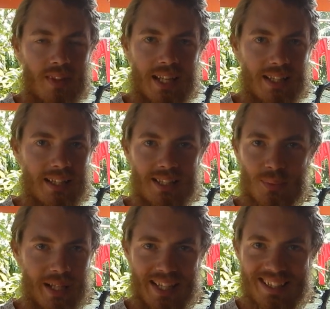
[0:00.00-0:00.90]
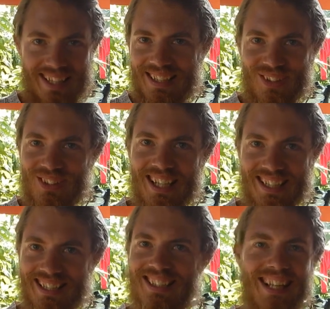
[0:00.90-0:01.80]
and that's why I don't
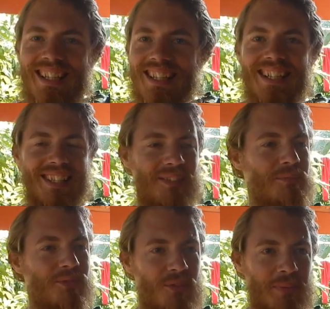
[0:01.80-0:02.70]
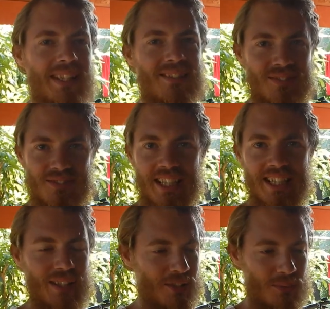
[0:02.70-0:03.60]
like it. Like for me right
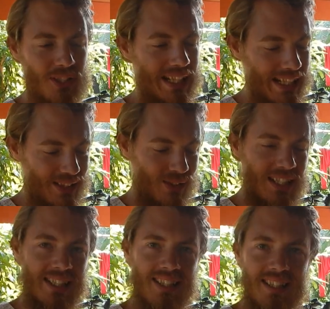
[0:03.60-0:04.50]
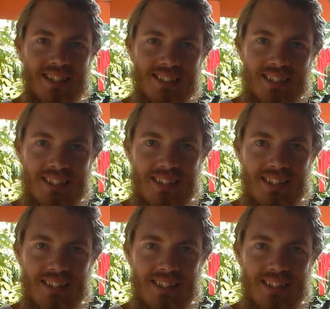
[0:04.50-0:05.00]
now, it's more that I don't like the taste